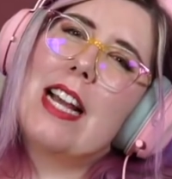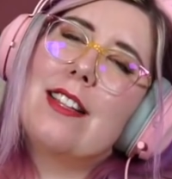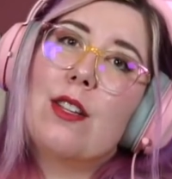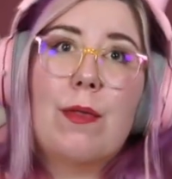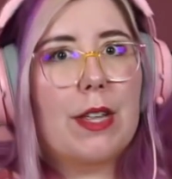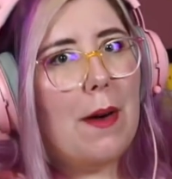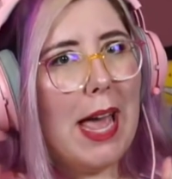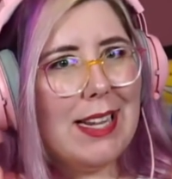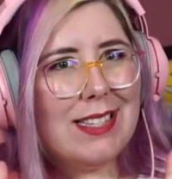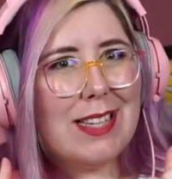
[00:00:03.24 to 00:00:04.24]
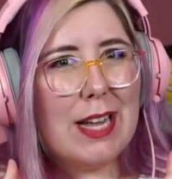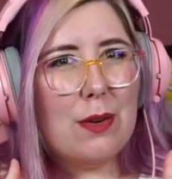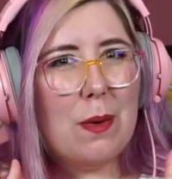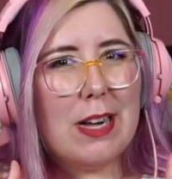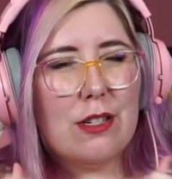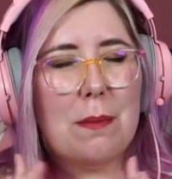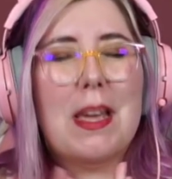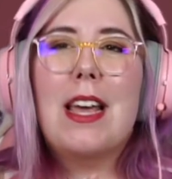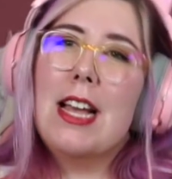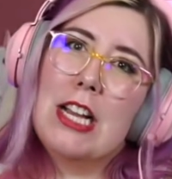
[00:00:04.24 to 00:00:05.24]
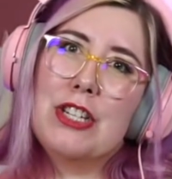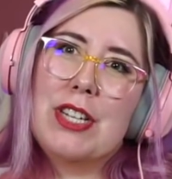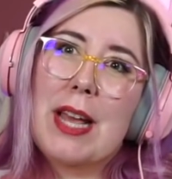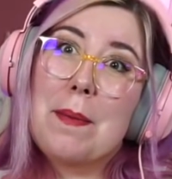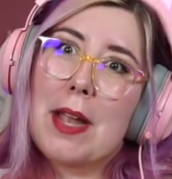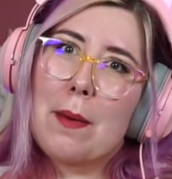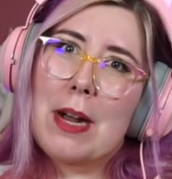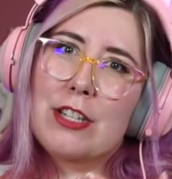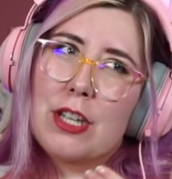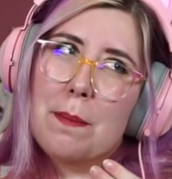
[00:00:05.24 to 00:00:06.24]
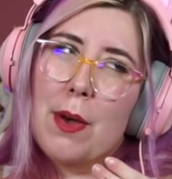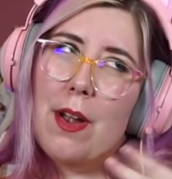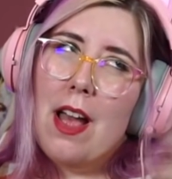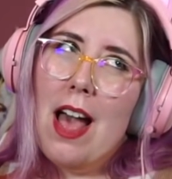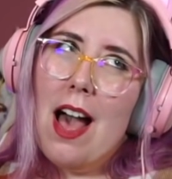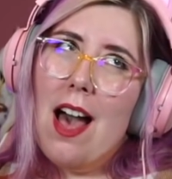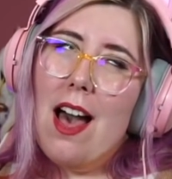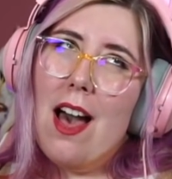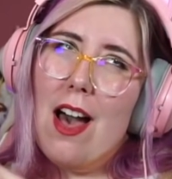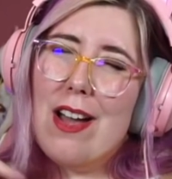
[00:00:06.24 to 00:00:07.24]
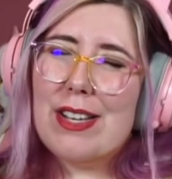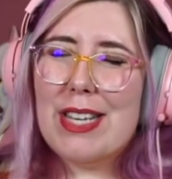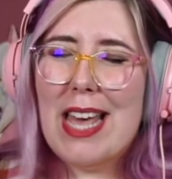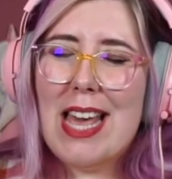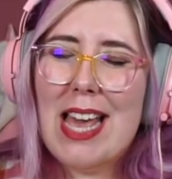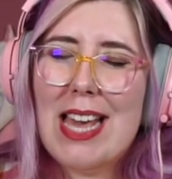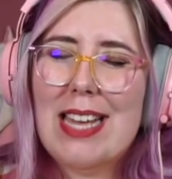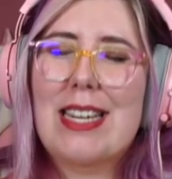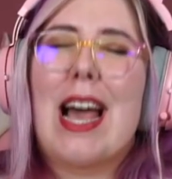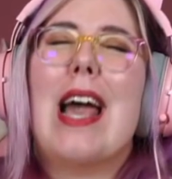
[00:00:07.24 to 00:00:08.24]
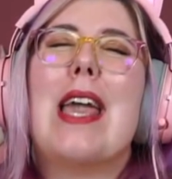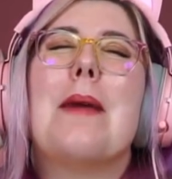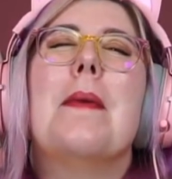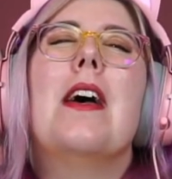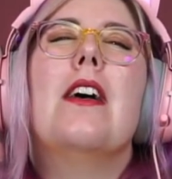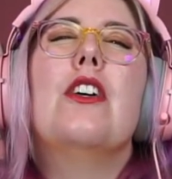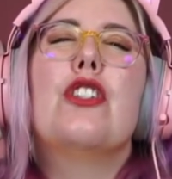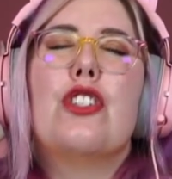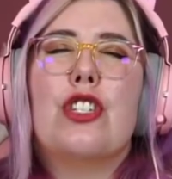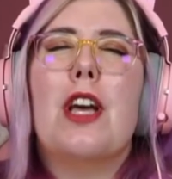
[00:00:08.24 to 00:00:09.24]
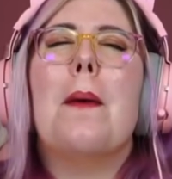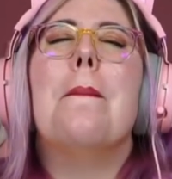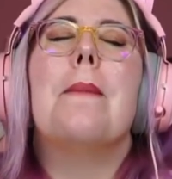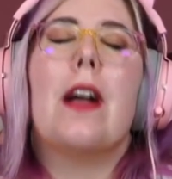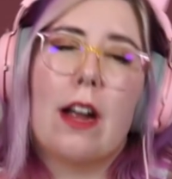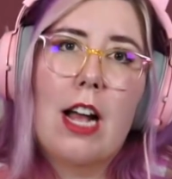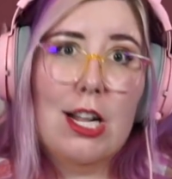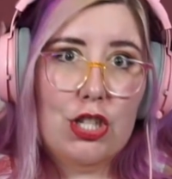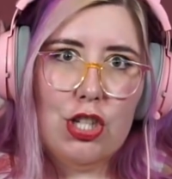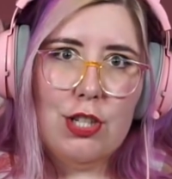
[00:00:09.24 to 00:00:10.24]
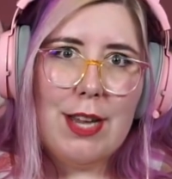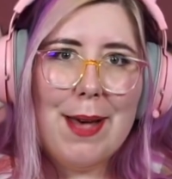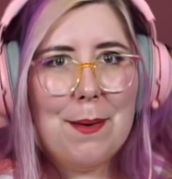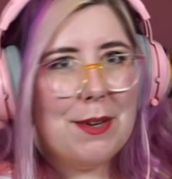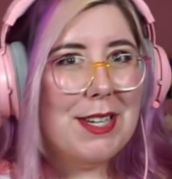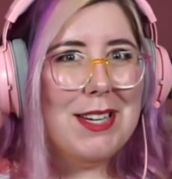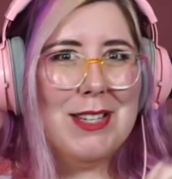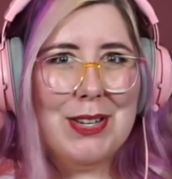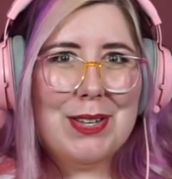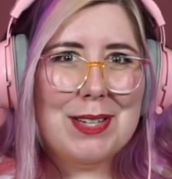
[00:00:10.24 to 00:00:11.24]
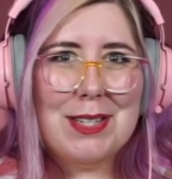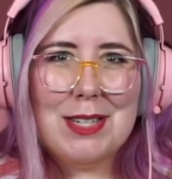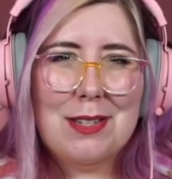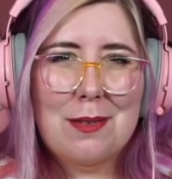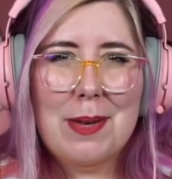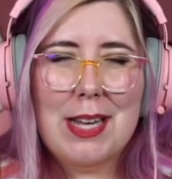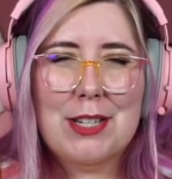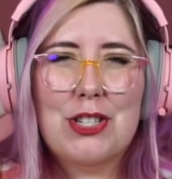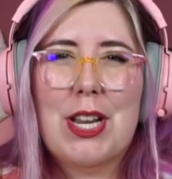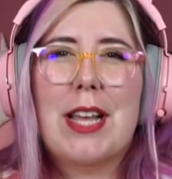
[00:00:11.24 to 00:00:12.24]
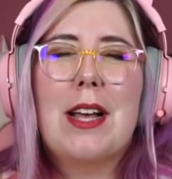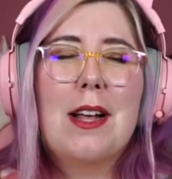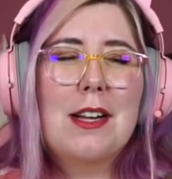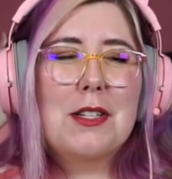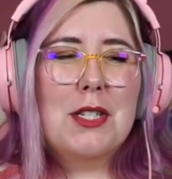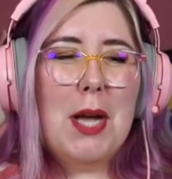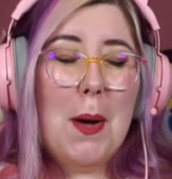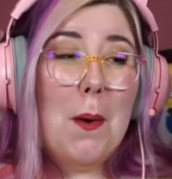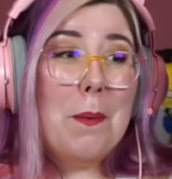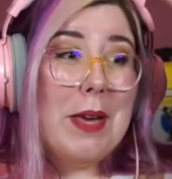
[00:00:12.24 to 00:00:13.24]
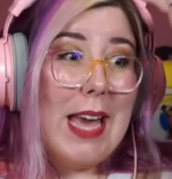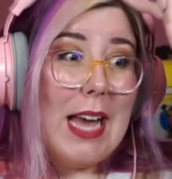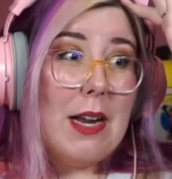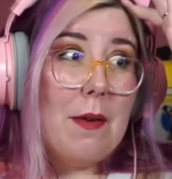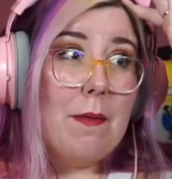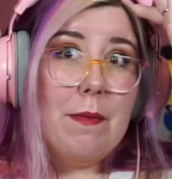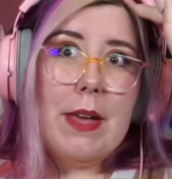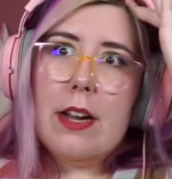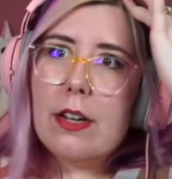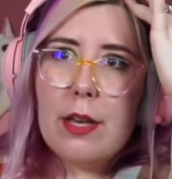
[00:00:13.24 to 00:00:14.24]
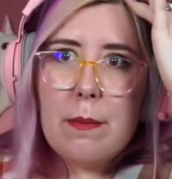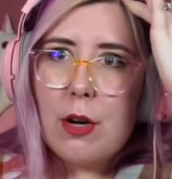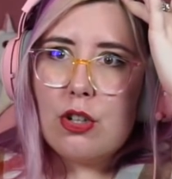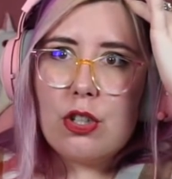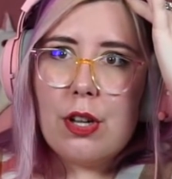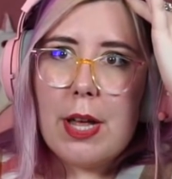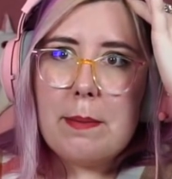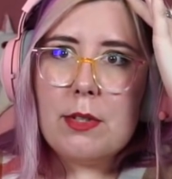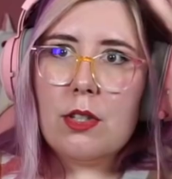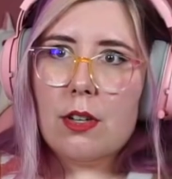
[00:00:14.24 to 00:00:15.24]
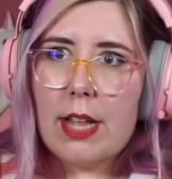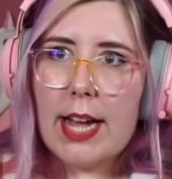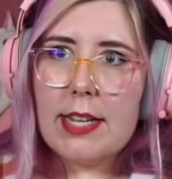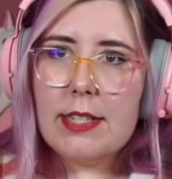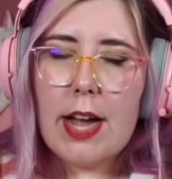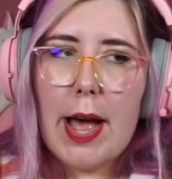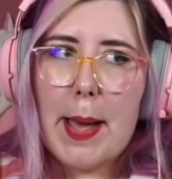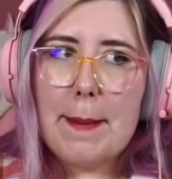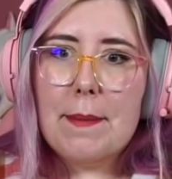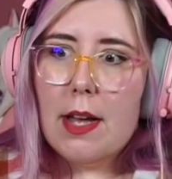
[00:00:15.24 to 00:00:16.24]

on this video and deciding to watch with me. Today we are watching more Arcane. I am super stoked to continue watching. So we had a very emotional episode last time.